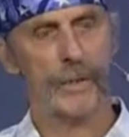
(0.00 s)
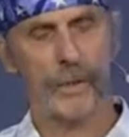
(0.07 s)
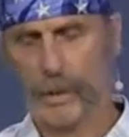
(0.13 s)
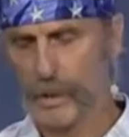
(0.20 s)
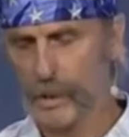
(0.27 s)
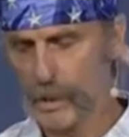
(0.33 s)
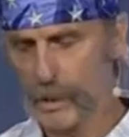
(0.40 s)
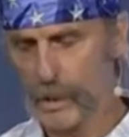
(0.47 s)
And
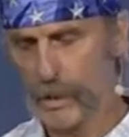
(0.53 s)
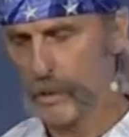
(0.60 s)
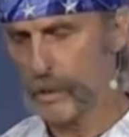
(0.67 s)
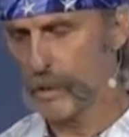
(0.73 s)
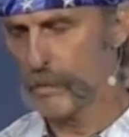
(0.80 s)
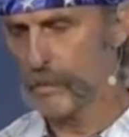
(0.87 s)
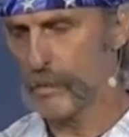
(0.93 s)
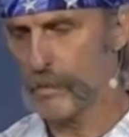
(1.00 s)
so I just
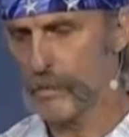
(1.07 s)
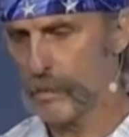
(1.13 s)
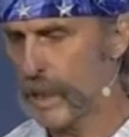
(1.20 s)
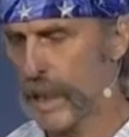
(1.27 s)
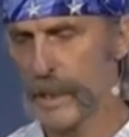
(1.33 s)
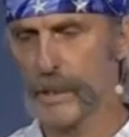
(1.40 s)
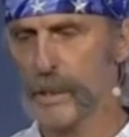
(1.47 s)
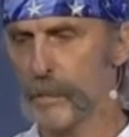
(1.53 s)
started
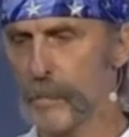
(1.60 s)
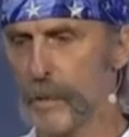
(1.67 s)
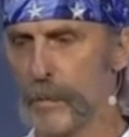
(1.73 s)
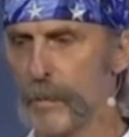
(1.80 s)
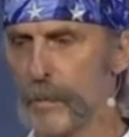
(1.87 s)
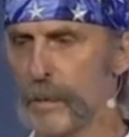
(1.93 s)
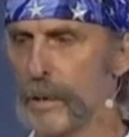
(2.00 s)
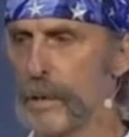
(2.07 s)
texting
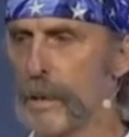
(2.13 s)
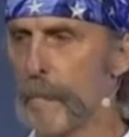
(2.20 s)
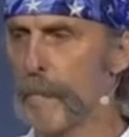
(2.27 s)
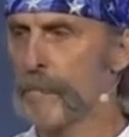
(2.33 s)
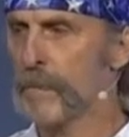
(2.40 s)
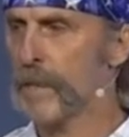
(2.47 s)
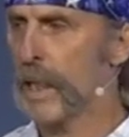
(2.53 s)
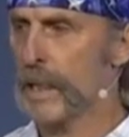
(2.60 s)
people. And
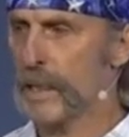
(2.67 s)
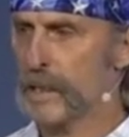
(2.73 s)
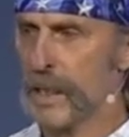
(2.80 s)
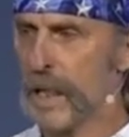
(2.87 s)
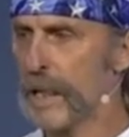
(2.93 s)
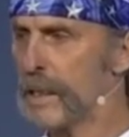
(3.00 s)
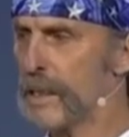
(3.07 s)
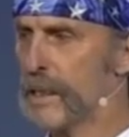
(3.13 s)
I
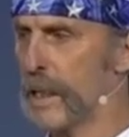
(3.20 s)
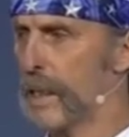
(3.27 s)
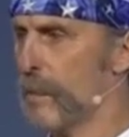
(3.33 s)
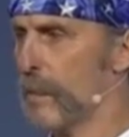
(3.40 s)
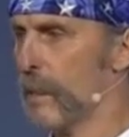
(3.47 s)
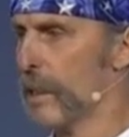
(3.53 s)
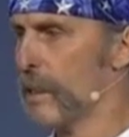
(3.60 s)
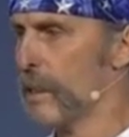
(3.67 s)
decided that
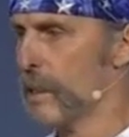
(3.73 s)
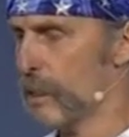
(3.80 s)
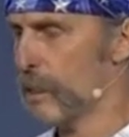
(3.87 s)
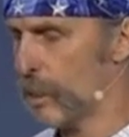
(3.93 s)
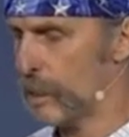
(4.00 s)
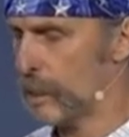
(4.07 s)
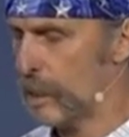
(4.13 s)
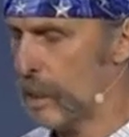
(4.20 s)
I wanted to
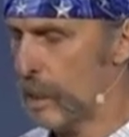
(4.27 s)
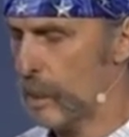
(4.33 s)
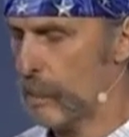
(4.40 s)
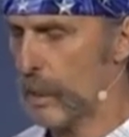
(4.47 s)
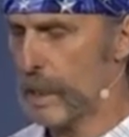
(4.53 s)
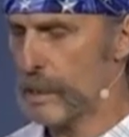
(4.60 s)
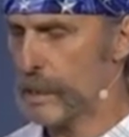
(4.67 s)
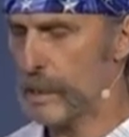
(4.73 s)
just
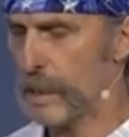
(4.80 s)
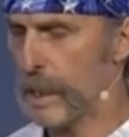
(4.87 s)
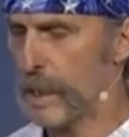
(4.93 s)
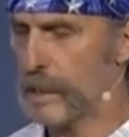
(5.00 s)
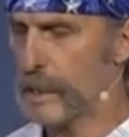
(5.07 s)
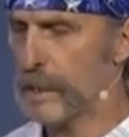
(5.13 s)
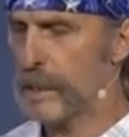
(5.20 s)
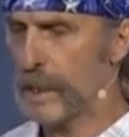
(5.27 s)

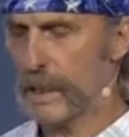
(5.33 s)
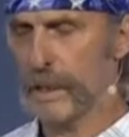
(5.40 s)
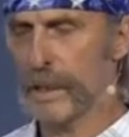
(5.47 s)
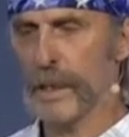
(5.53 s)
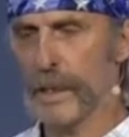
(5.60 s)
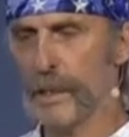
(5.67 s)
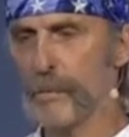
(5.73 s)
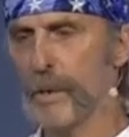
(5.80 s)
resonate
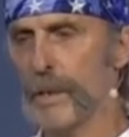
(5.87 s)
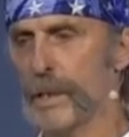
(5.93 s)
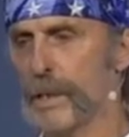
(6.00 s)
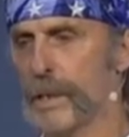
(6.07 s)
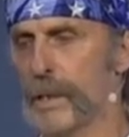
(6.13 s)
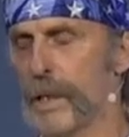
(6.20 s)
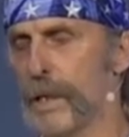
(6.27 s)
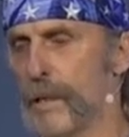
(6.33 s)
and lead
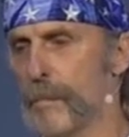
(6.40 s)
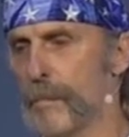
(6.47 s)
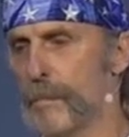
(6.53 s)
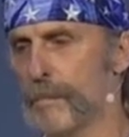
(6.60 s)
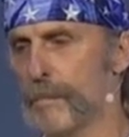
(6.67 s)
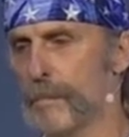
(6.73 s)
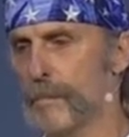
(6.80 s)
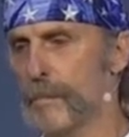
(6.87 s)
with
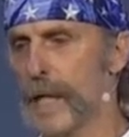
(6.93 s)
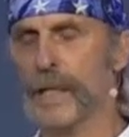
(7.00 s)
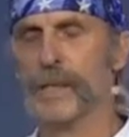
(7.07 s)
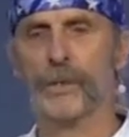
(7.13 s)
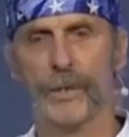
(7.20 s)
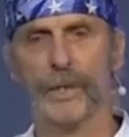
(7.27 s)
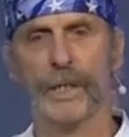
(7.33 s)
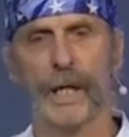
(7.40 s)
um,
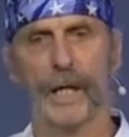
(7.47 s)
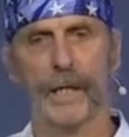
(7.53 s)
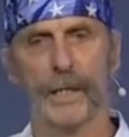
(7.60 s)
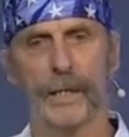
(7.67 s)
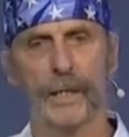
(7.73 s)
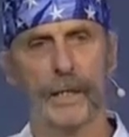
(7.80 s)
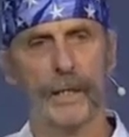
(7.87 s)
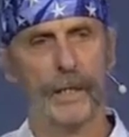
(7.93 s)

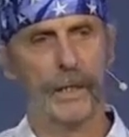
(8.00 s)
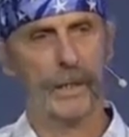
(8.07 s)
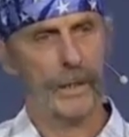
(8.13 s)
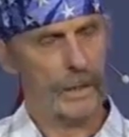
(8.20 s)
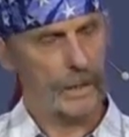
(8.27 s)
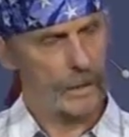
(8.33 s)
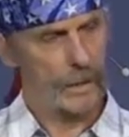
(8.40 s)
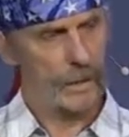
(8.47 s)
X39.
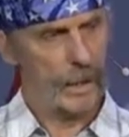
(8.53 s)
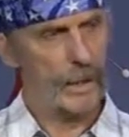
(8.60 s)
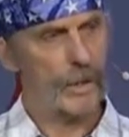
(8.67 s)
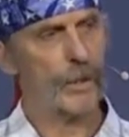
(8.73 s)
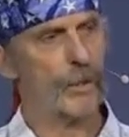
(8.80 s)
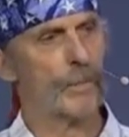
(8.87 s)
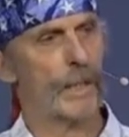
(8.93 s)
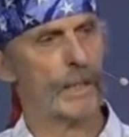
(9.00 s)

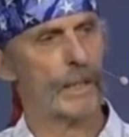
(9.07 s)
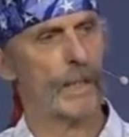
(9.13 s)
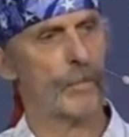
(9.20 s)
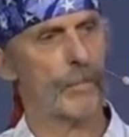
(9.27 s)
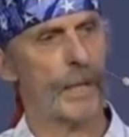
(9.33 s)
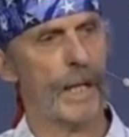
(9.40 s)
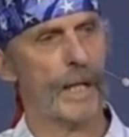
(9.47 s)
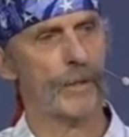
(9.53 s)
I'd heard about the
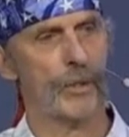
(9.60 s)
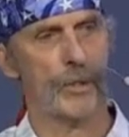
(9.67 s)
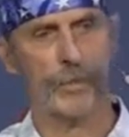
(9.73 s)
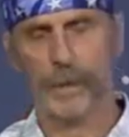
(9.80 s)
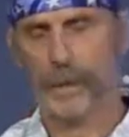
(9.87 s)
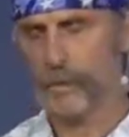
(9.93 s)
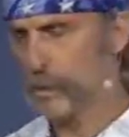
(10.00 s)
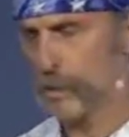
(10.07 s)
other
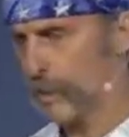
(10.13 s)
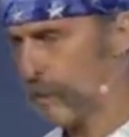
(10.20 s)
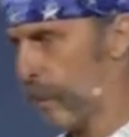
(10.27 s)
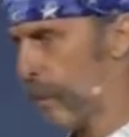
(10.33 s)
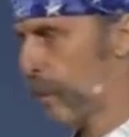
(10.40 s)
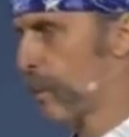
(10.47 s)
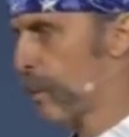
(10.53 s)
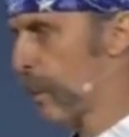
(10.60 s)
patches, but I was just
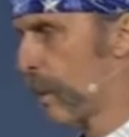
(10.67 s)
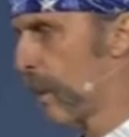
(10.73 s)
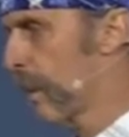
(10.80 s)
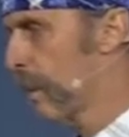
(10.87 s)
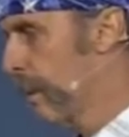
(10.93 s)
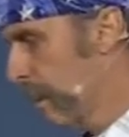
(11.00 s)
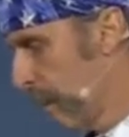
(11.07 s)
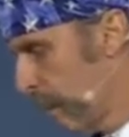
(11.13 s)
focused
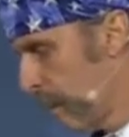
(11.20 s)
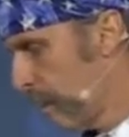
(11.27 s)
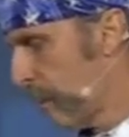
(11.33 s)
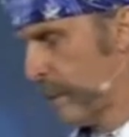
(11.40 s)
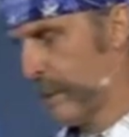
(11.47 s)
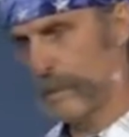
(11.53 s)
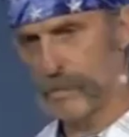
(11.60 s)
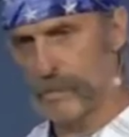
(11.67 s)
on
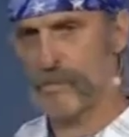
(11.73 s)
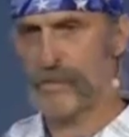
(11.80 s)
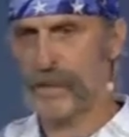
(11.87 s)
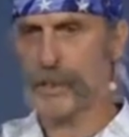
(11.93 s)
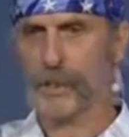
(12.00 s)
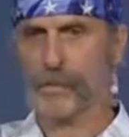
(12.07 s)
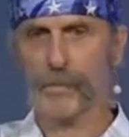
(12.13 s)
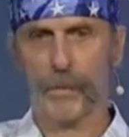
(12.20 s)
what
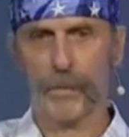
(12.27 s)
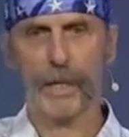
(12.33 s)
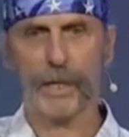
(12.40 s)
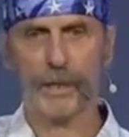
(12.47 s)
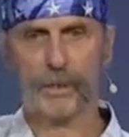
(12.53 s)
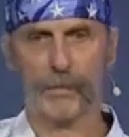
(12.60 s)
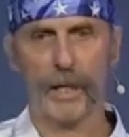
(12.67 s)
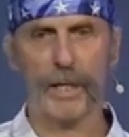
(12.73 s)
fixed my
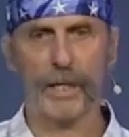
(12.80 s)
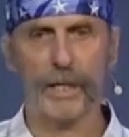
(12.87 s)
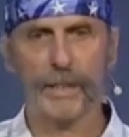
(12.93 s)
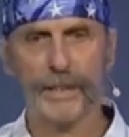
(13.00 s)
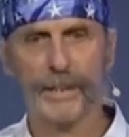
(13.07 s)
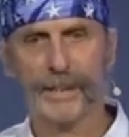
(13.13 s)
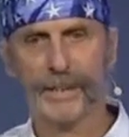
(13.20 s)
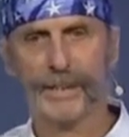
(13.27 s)
wrist,
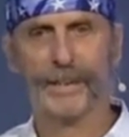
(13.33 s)
right?